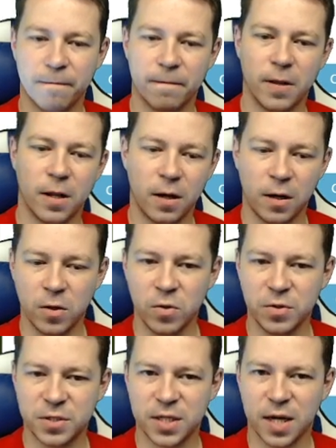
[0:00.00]

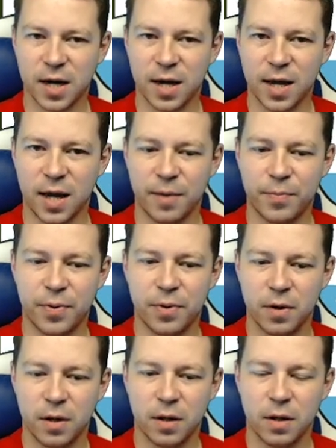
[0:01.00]
lose a club,
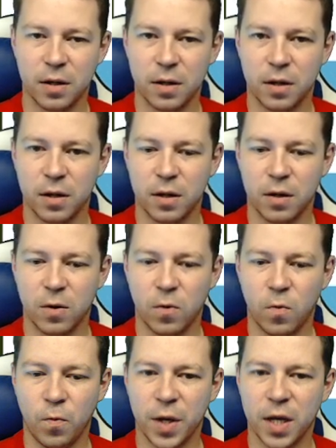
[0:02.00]

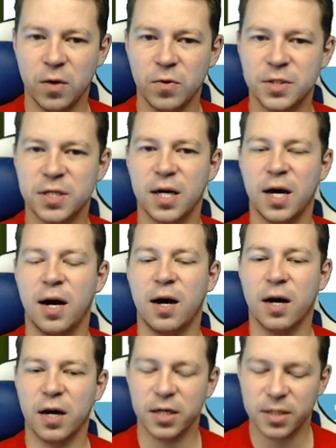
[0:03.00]
we lose a
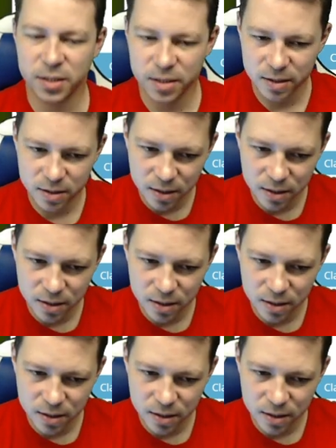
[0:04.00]
heart.